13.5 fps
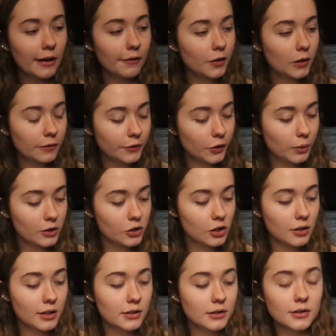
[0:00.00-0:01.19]
Eva, if you're watching
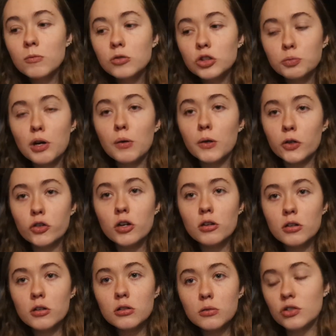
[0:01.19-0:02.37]
this, she's probably
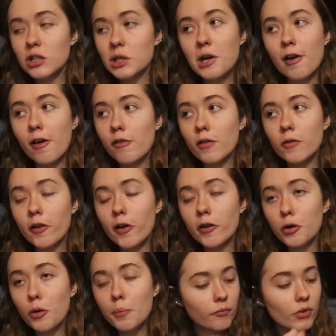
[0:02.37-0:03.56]
jealous. She can't have
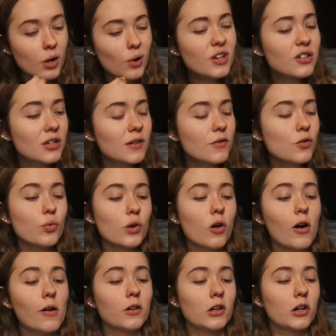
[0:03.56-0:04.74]
avocado. Wait, is it even real
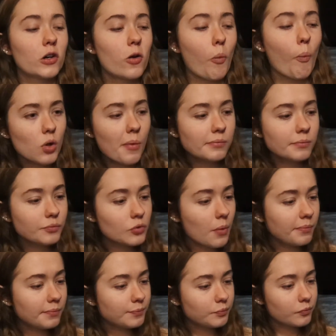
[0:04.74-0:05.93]
avocado?
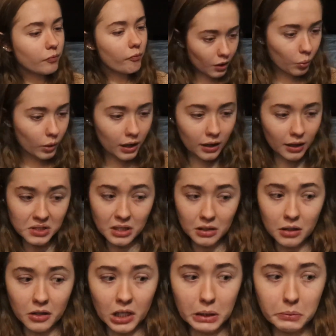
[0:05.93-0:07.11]
Well, I see a
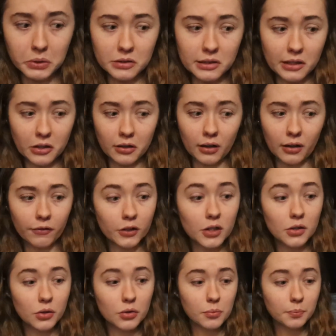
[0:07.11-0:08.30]
lot of chemicals that aren't good for
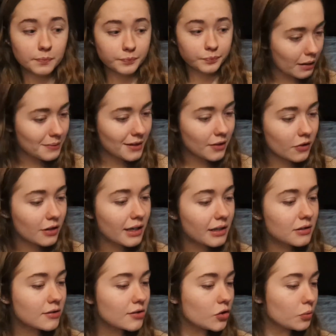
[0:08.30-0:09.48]
you. I'm either like
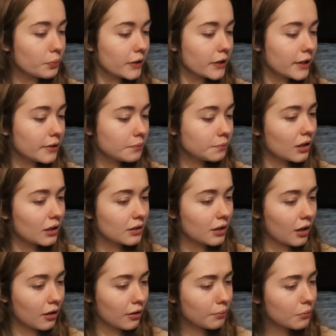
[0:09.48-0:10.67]
stupid and
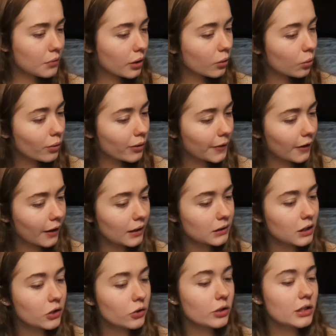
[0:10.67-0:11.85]
dumb, or I
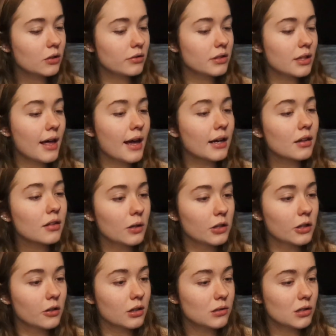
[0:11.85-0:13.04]
literally don't see anything in
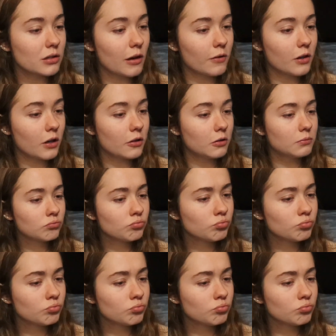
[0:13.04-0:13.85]
here that says avocado.